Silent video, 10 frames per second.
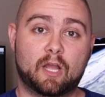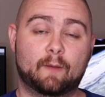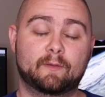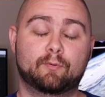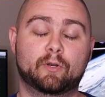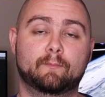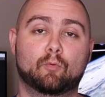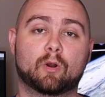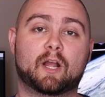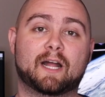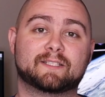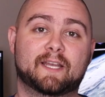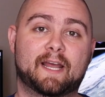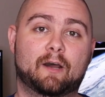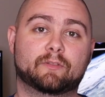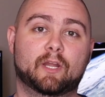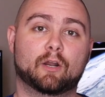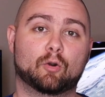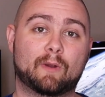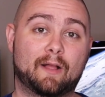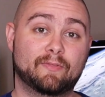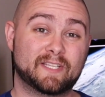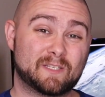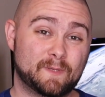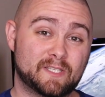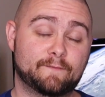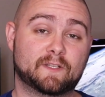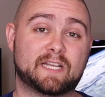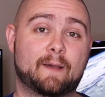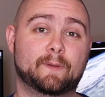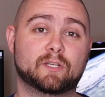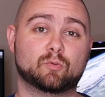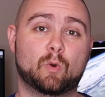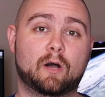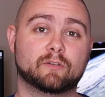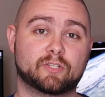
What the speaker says: I'll be putting more content out there around this specific topic as well,